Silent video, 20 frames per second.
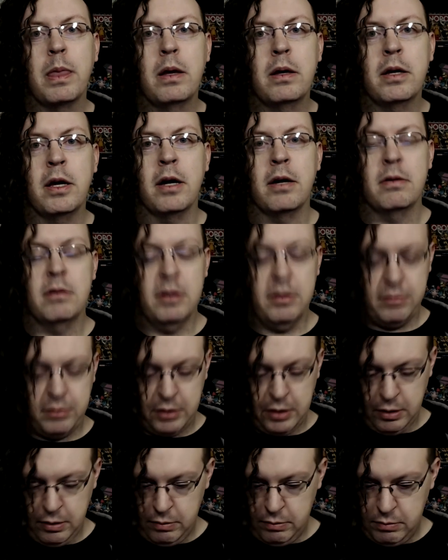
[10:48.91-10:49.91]
Yeah, it's
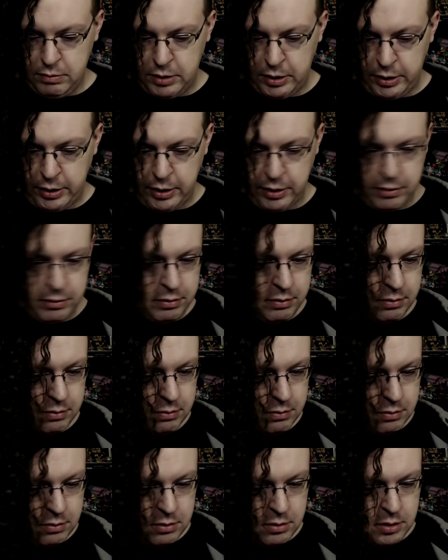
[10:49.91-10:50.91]
cute, I guess.
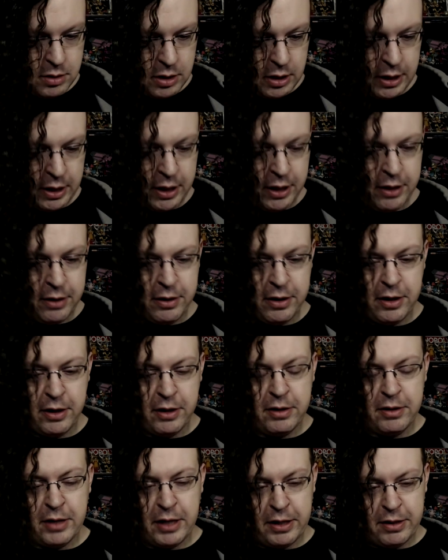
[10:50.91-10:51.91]
And
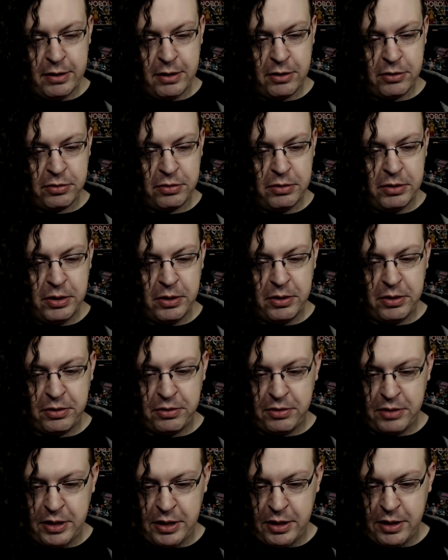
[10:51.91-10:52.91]
I also
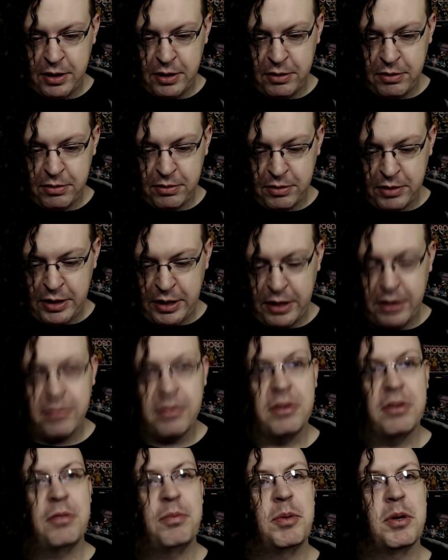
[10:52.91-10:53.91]
noticed, kind of
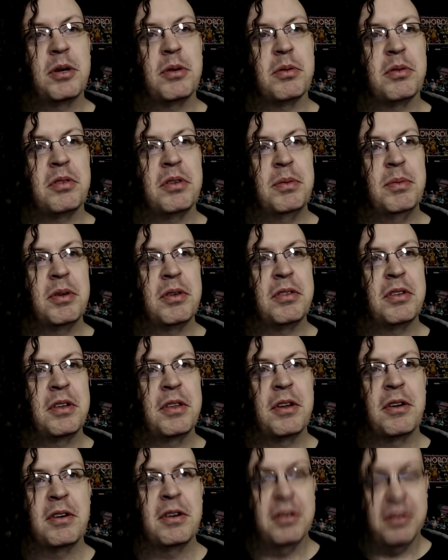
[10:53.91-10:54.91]
conspicuously missing,
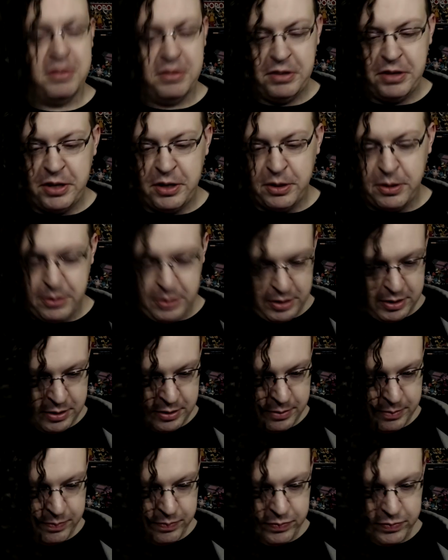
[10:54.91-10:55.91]
there is
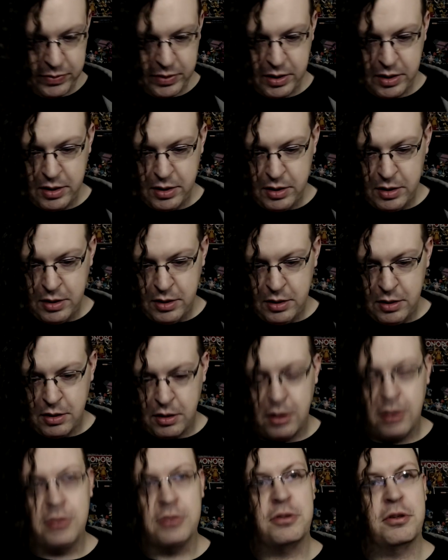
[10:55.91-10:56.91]
no
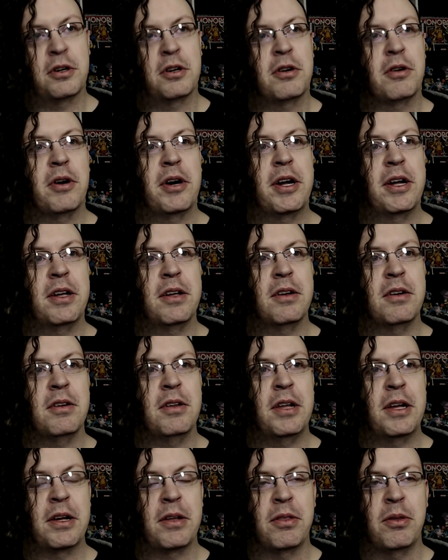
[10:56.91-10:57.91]
Ultra Crate,
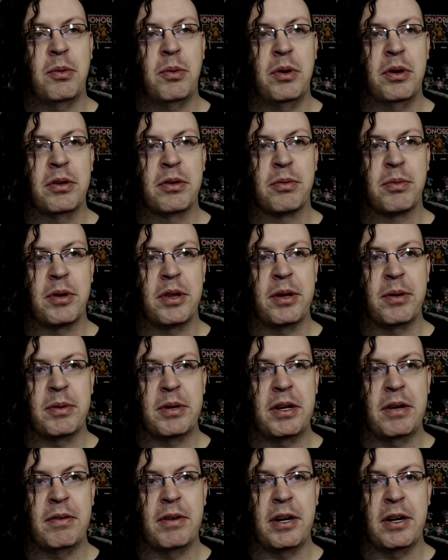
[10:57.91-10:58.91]
like the ones where they would
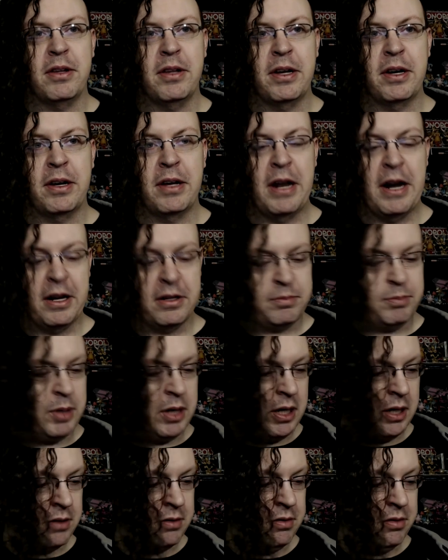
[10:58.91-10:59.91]
give out like an
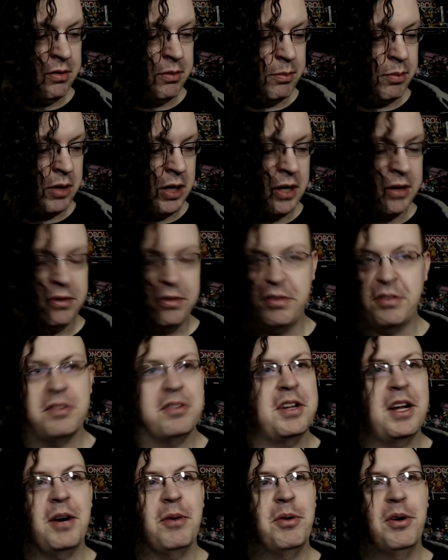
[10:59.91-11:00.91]
Xbox and some prizes. There's
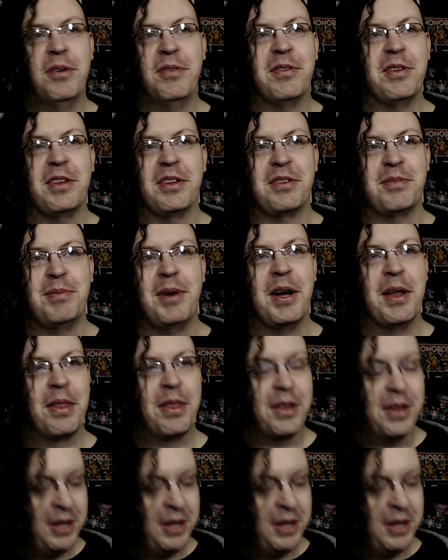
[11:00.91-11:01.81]
not one for this month.